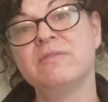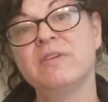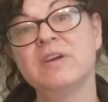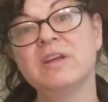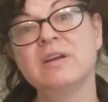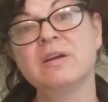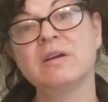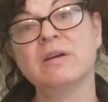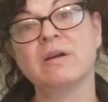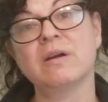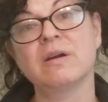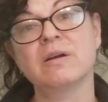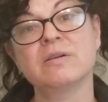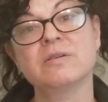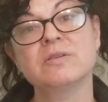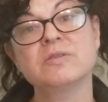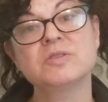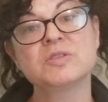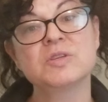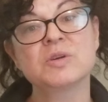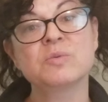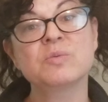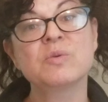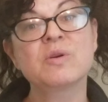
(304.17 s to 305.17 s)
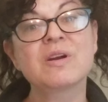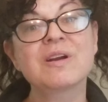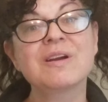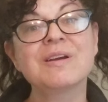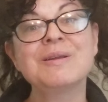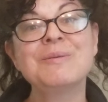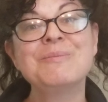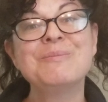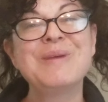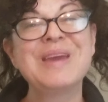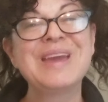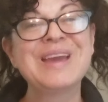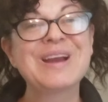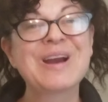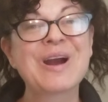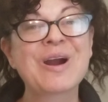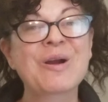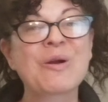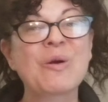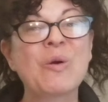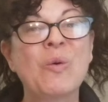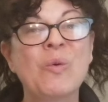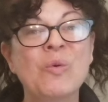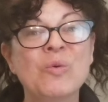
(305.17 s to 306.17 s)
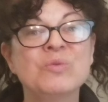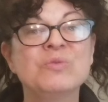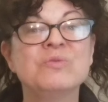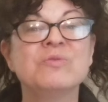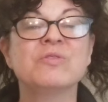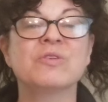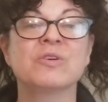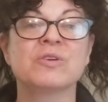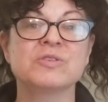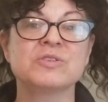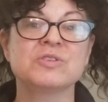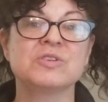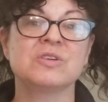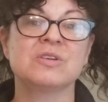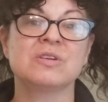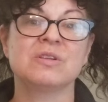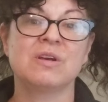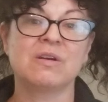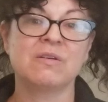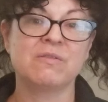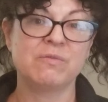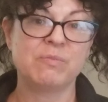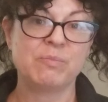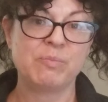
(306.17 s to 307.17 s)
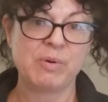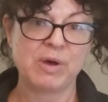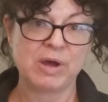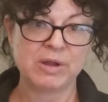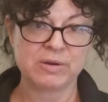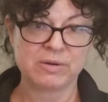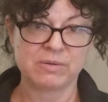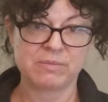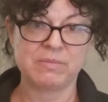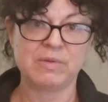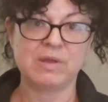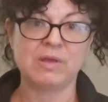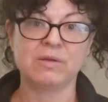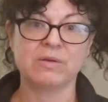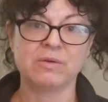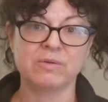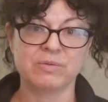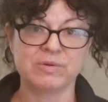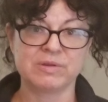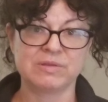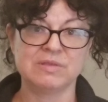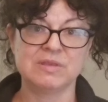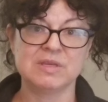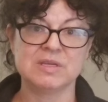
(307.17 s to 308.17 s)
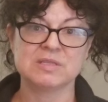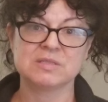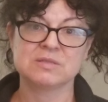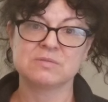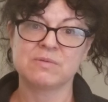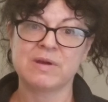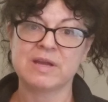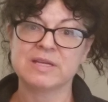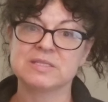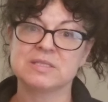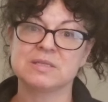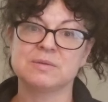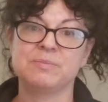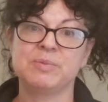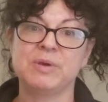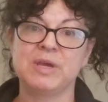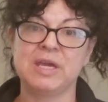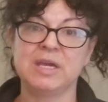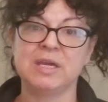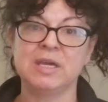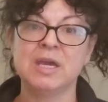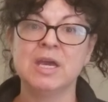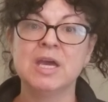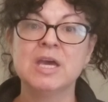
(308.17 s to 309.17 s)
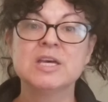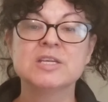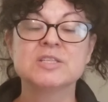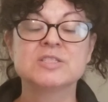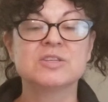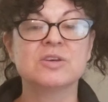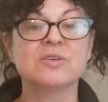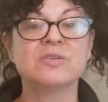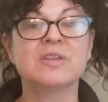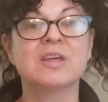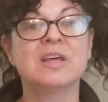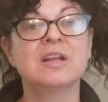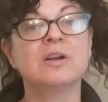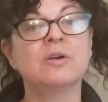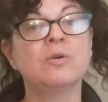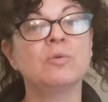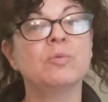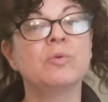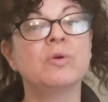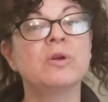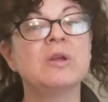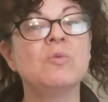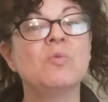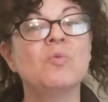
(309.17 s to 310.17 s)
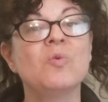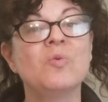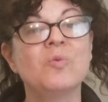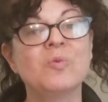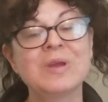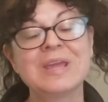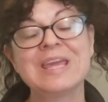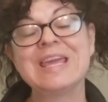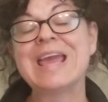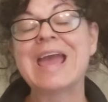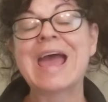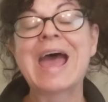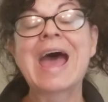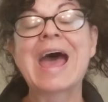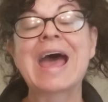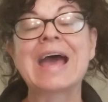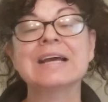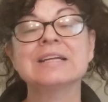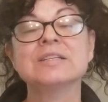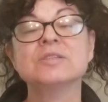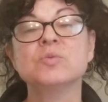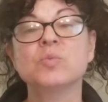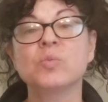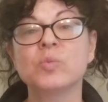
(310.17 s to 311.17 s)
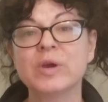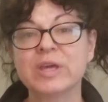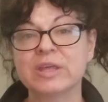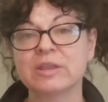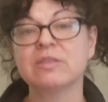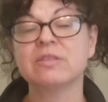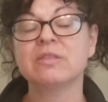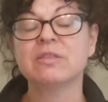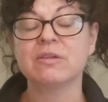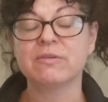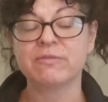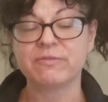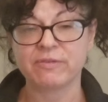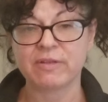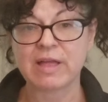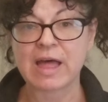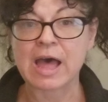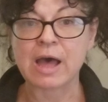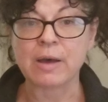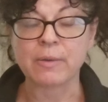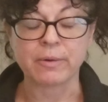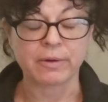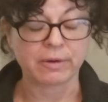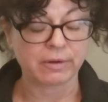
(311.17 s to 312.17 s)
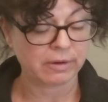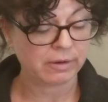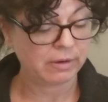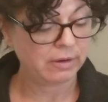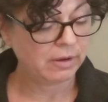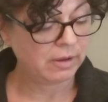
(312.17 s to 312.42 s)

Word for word: vinegar. So we're gonna make our own version of buttermilk with this recipe so that it'll re react with the flour,